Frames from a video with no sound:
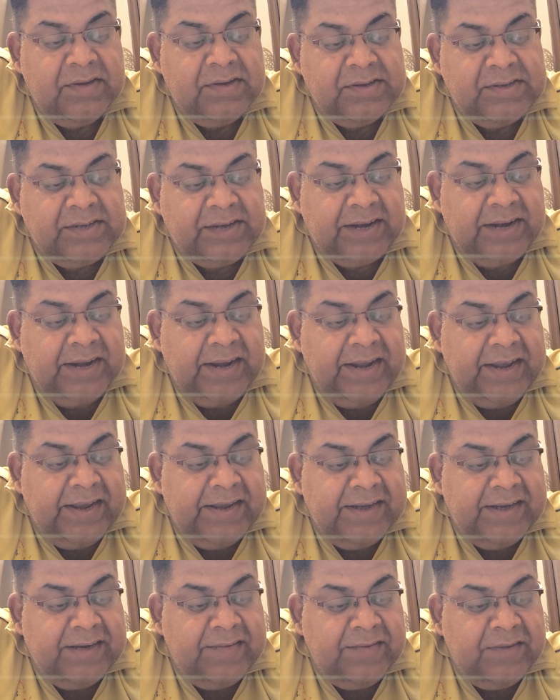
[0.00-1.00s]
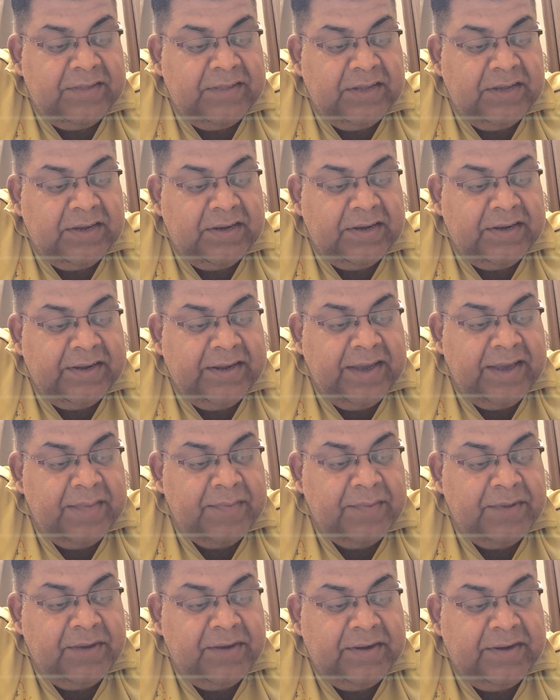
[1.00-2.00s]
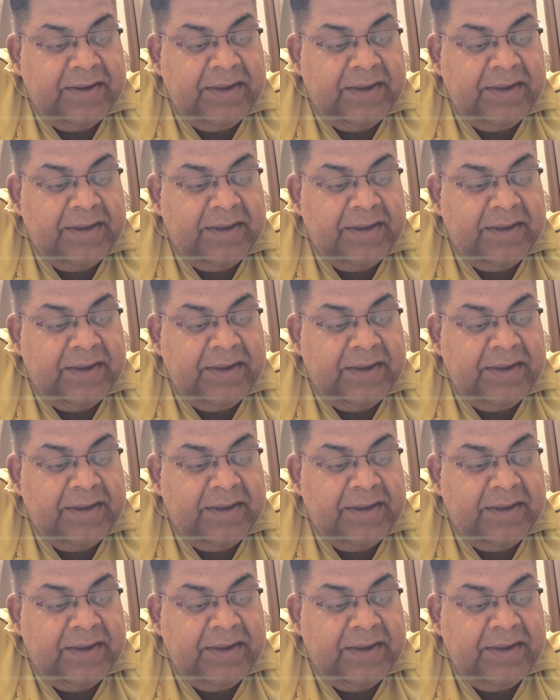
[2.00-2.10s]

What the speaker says: second line agent with the TIP.